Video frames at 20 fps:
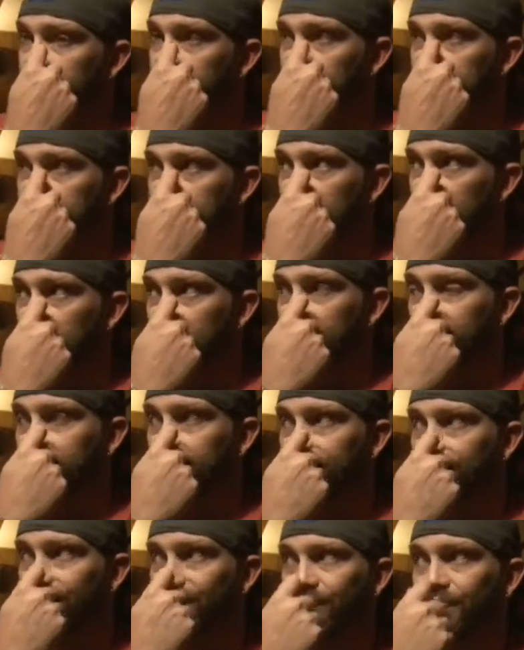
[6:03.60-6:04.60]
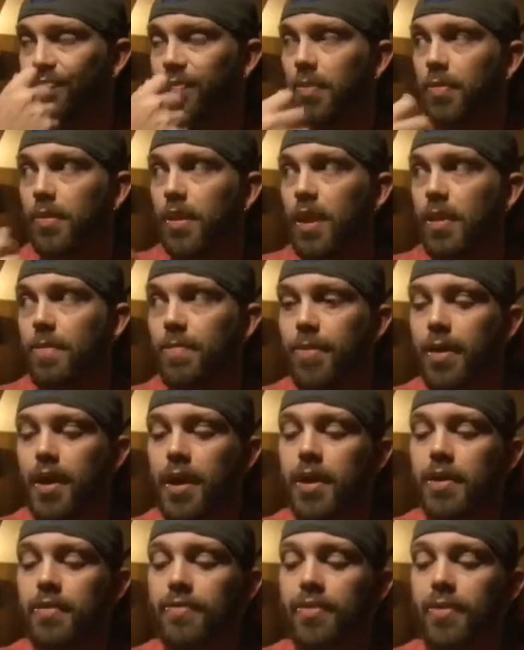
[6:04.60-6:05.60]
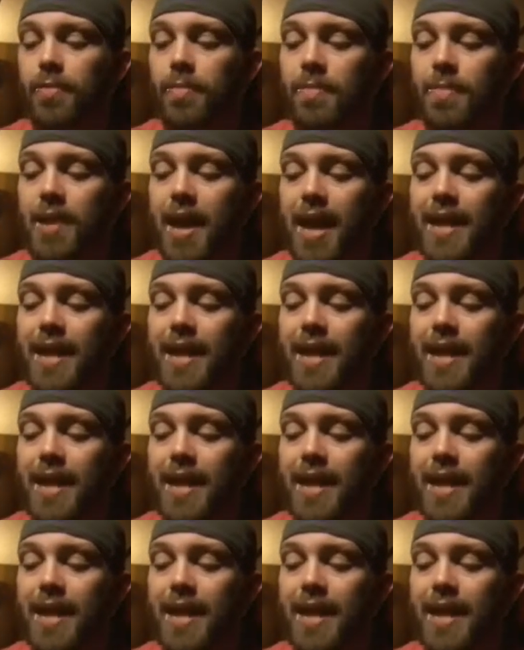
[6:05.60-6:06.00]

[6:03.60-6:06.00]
WCW. But from